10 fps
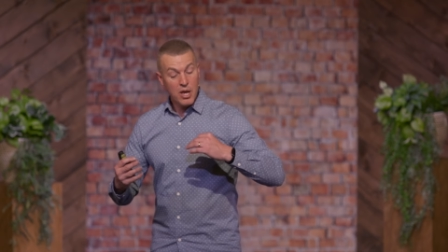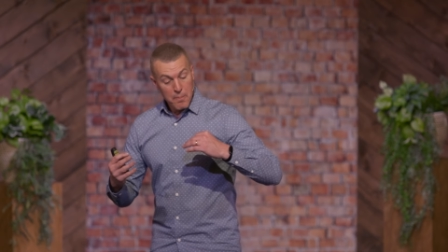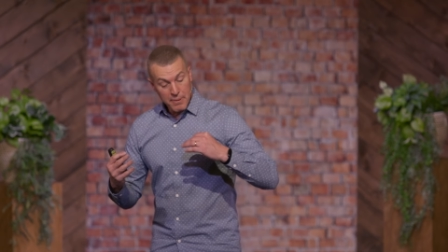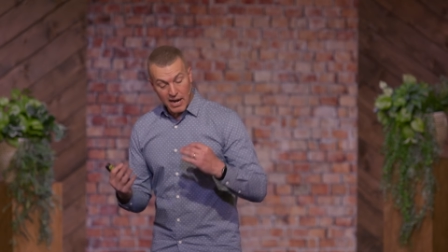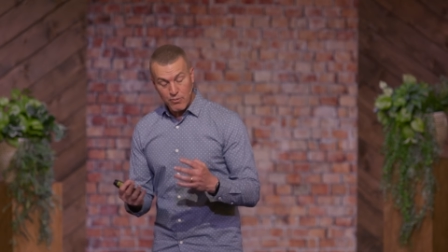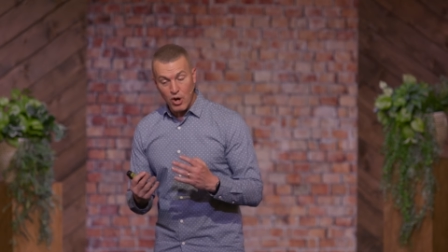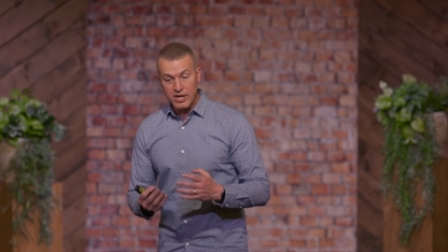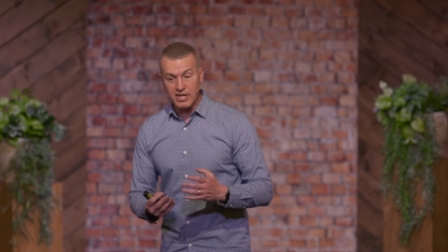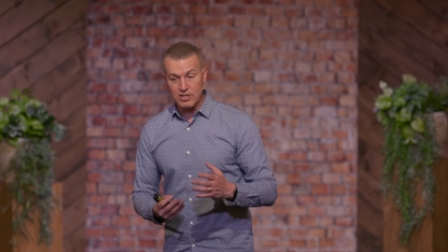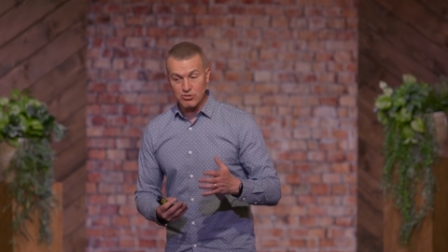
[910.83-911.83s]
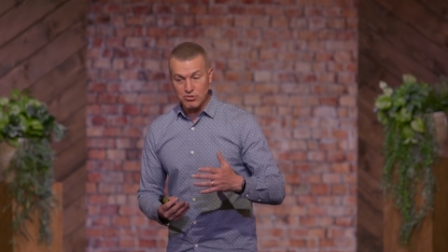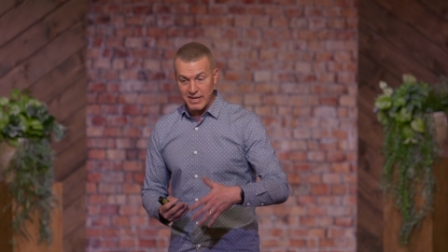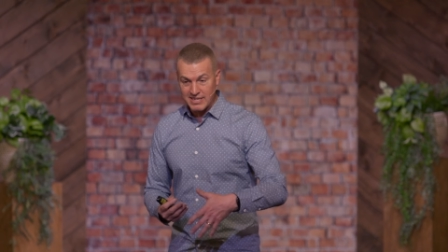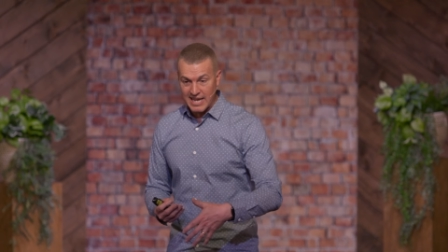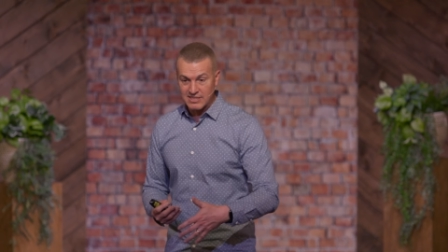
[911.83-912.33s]
But I walk into this room, my
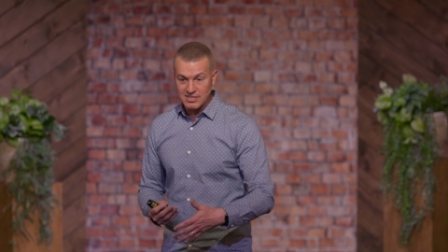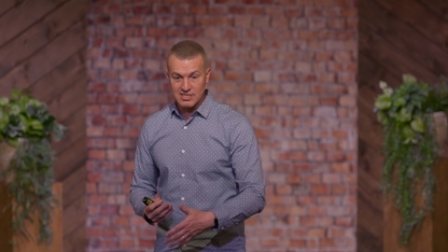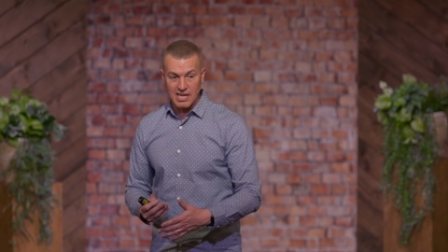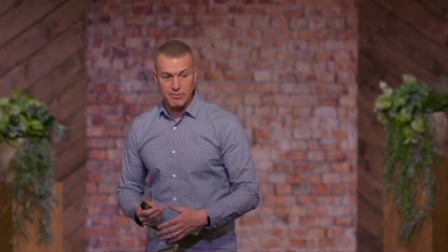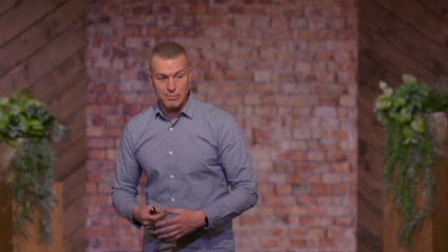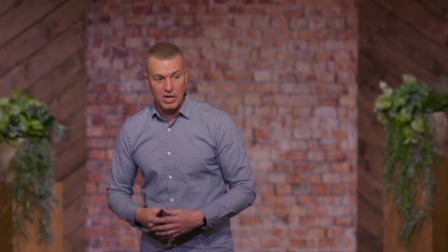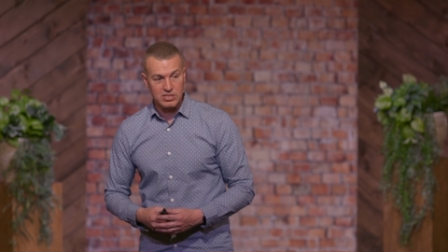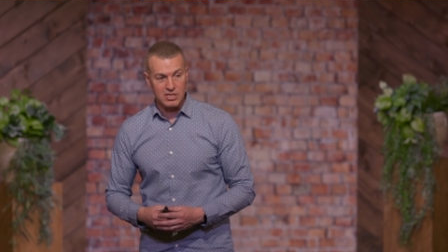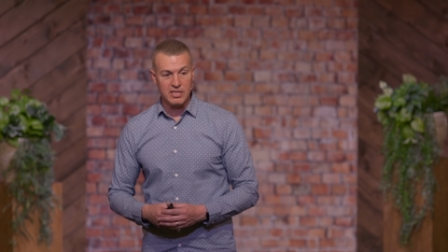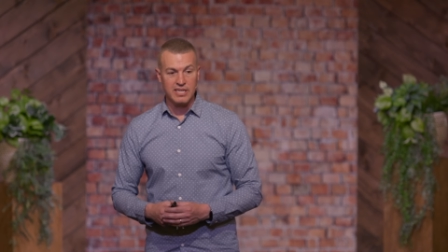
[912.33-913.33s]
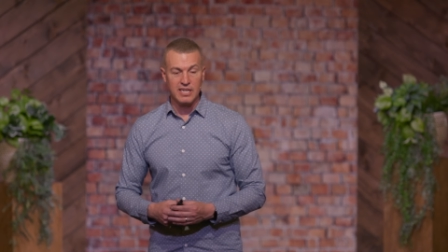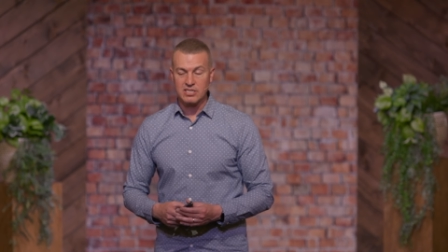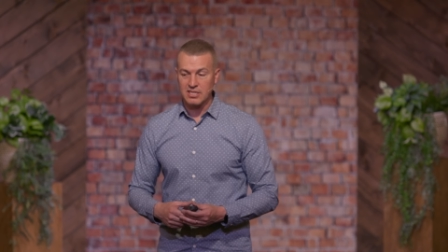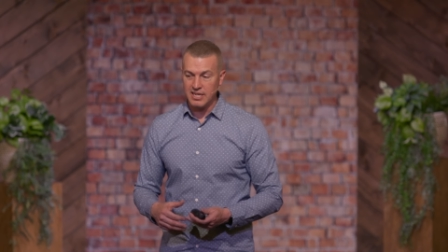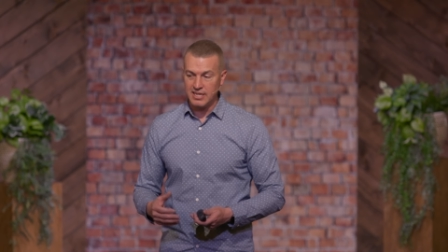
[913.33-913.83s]
dad says, I have a box of
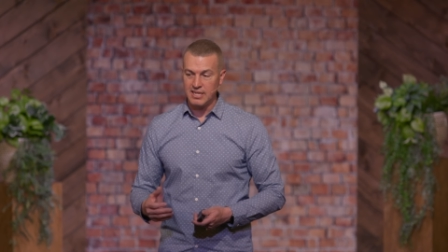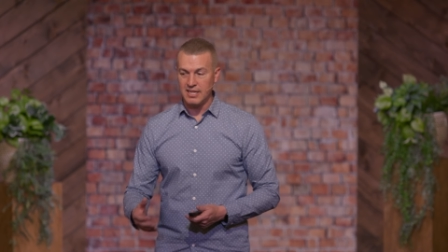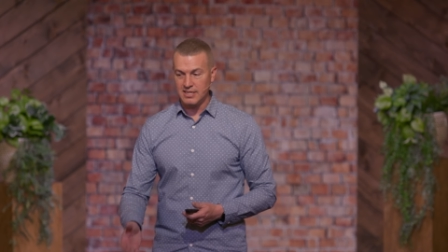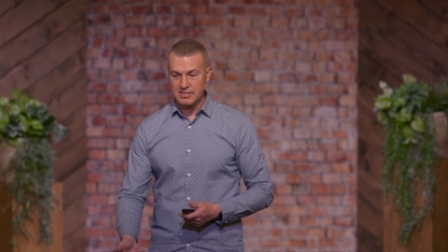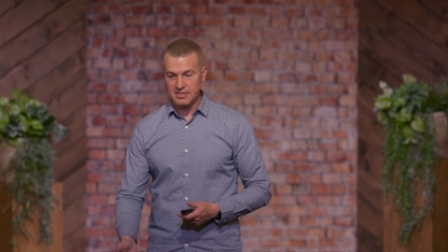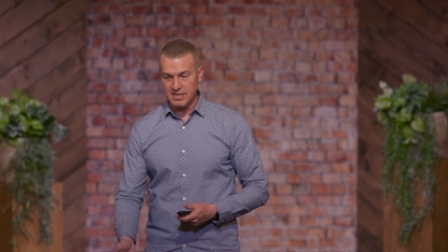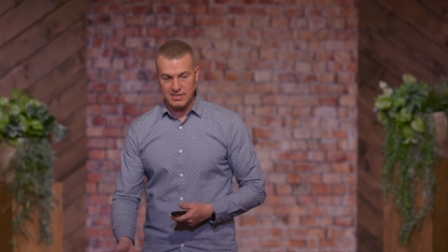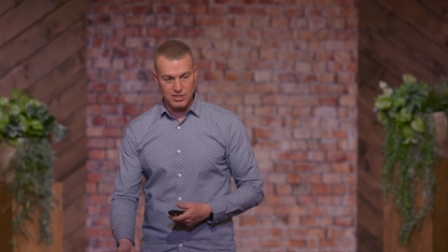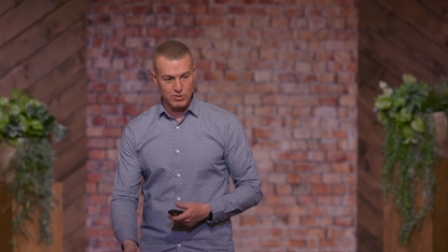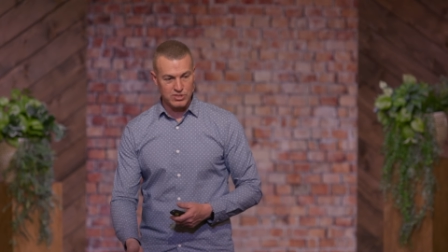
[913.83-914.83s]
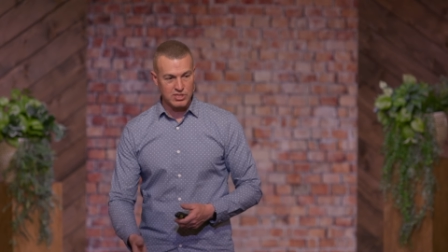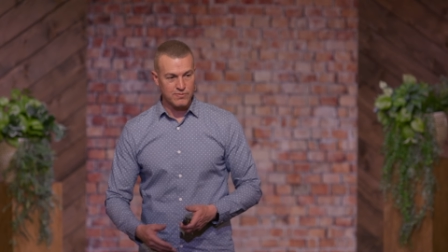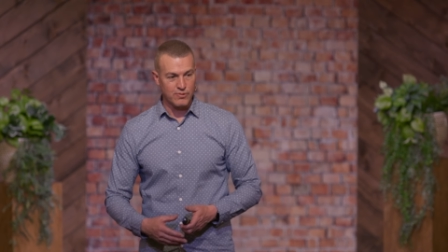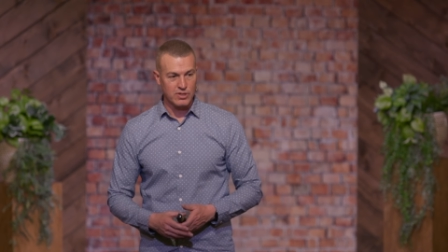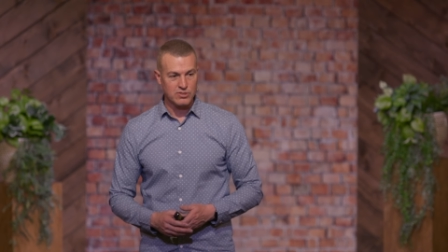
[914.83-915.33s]
Kleenex. And, he, he, and I said, what's this
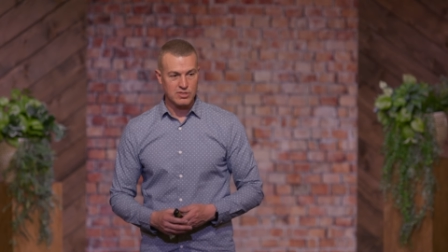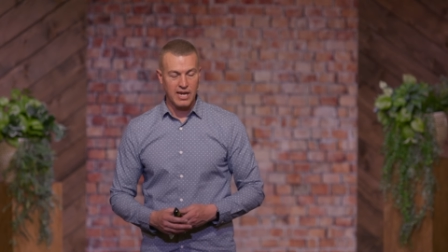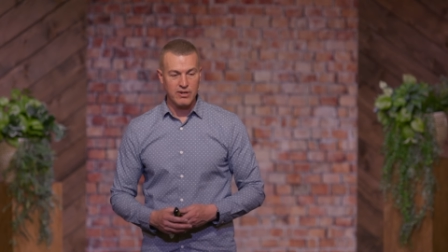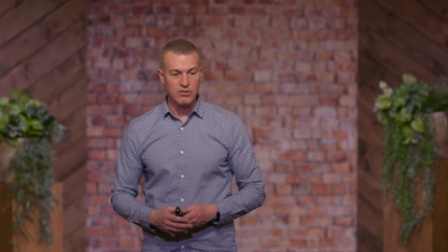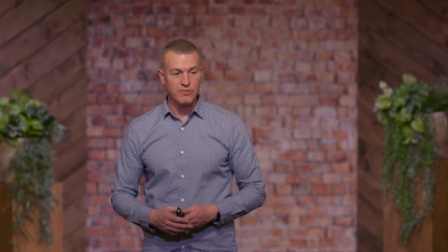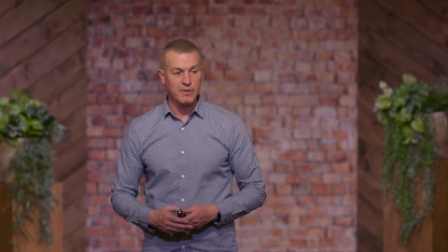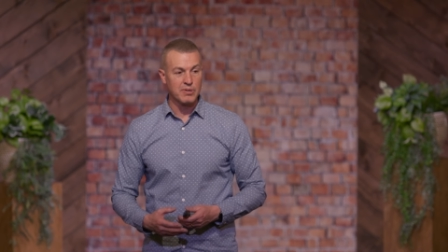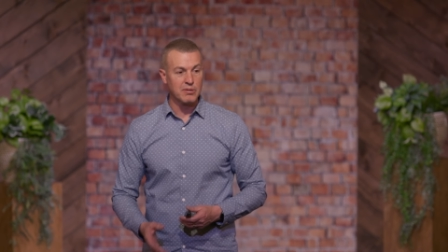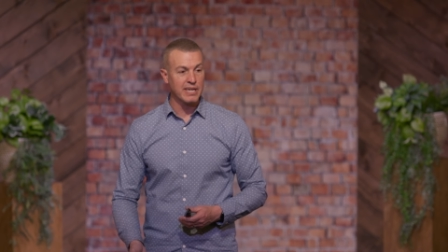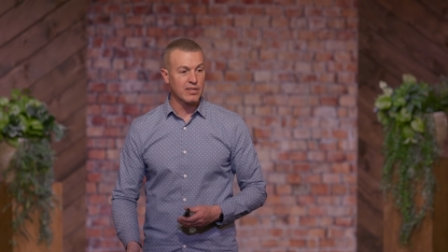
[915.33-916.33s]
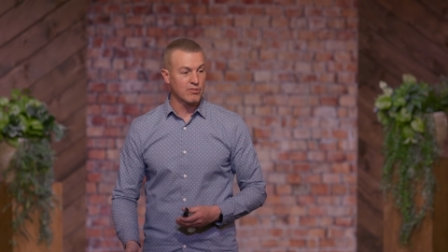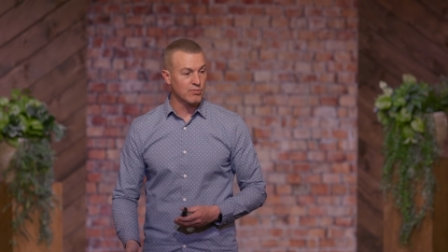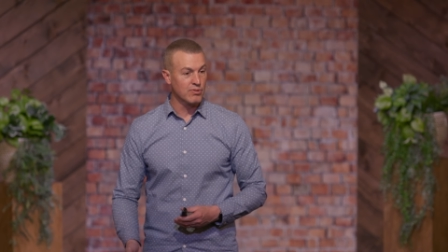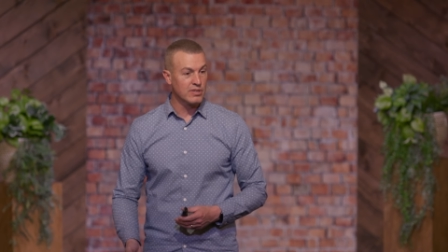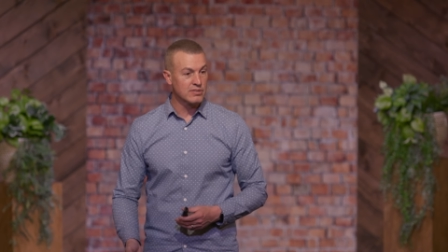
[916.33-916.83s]
for? He goes, I don't know if I'm going to make it through
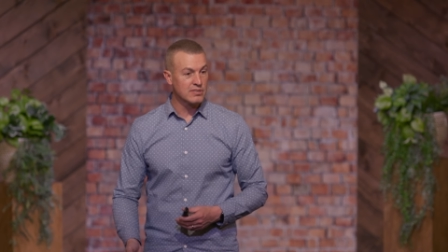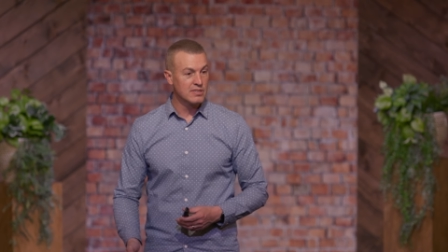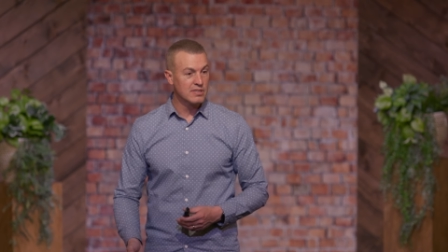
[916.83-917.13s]
this.